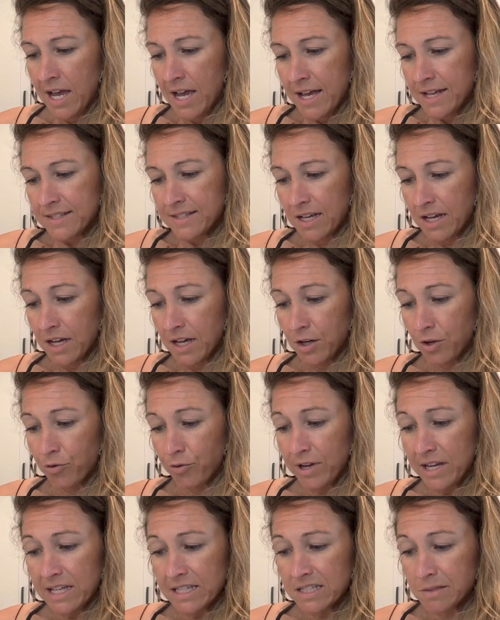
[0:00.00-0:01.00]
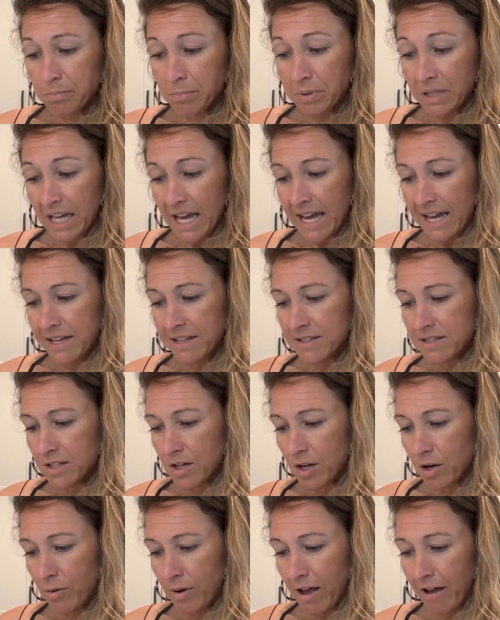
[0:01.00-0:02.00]
It's a greens blend,
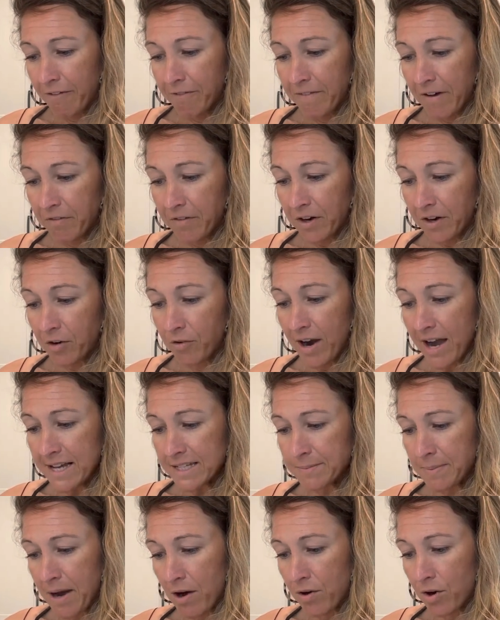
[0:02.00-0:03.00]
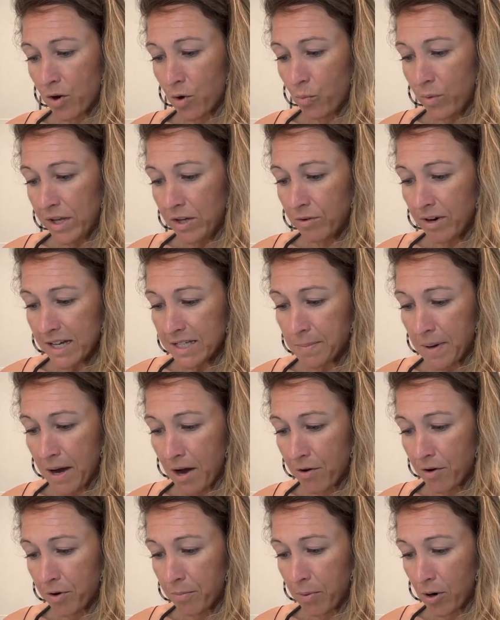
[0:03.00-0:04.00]
so alfalfa grass powder, wheatgrass
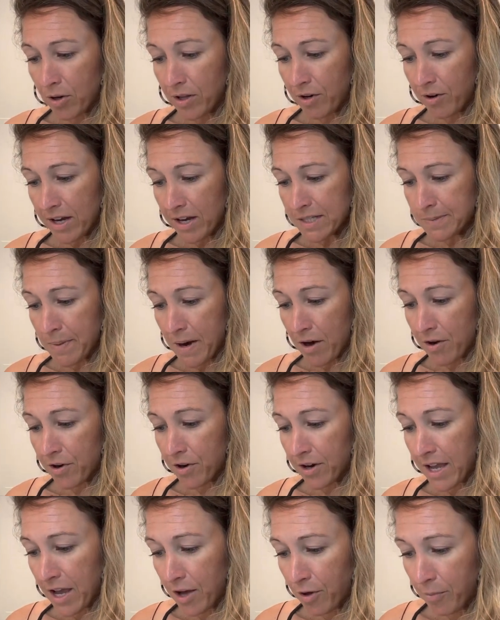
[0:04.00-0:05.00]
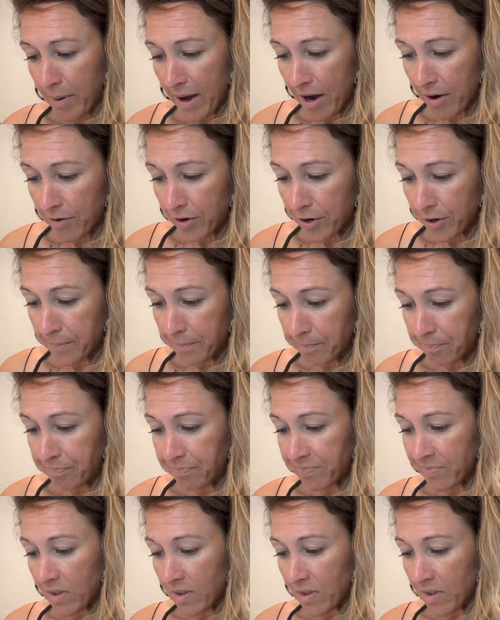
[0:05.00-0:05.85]
powder, barley grass powder, kale powder,